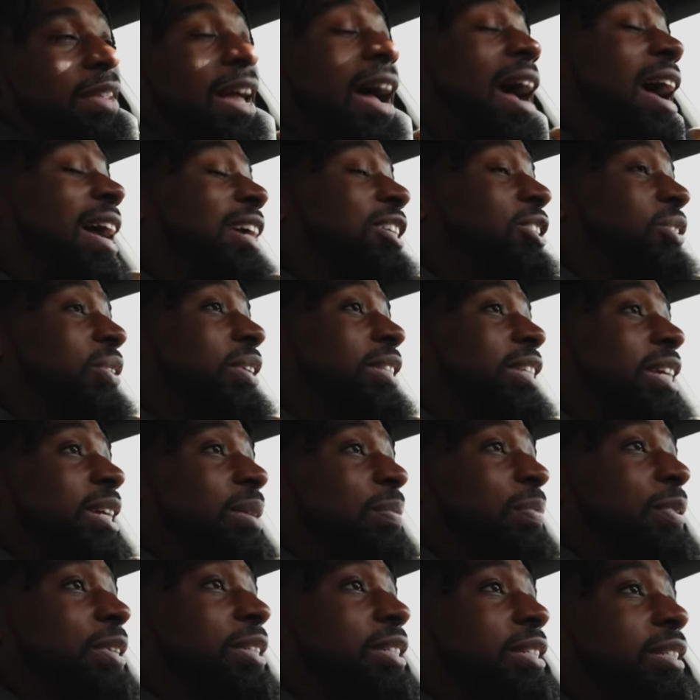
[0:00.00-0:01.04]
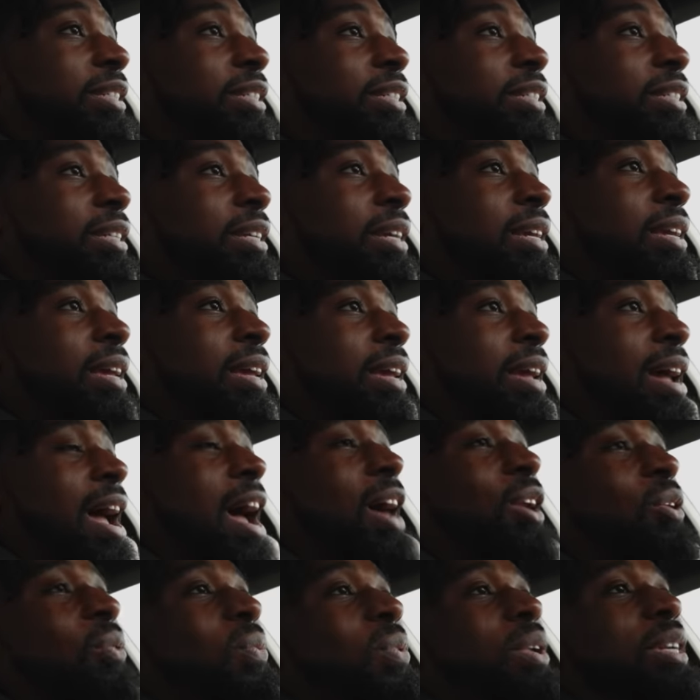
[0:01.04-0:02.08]
I enjoy taking pictures.
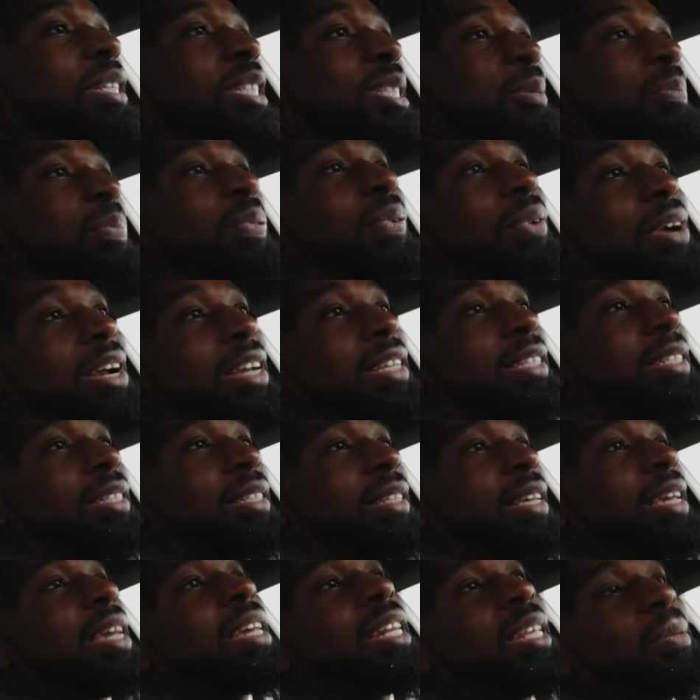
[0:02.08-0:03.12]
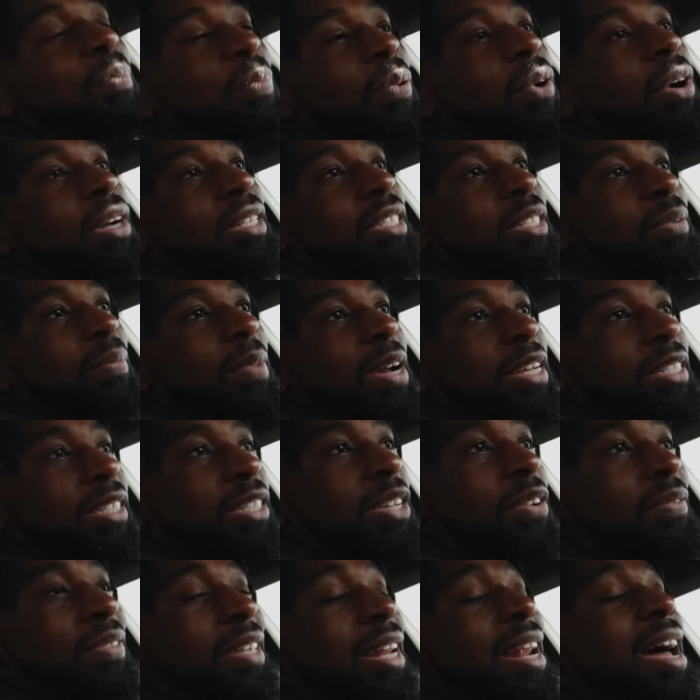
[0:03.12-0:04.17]
I don't want to suppress any parts of
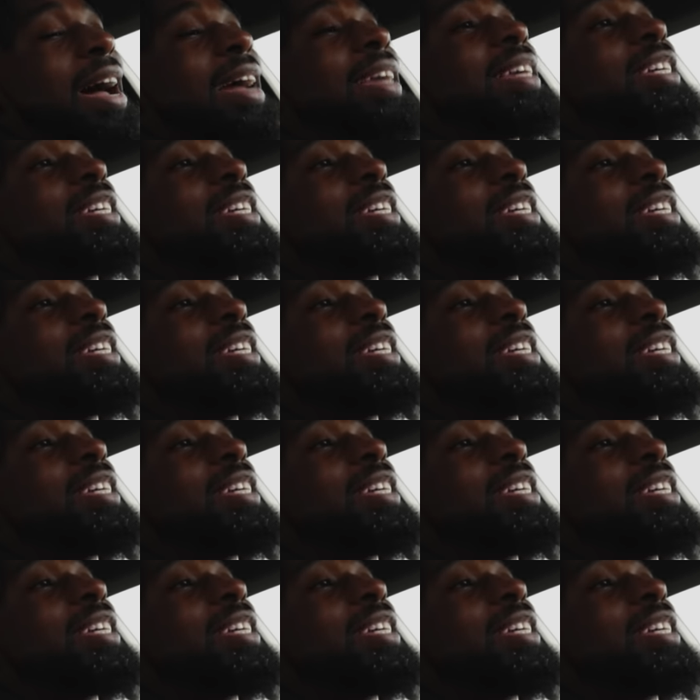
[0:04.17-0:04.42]
myself that I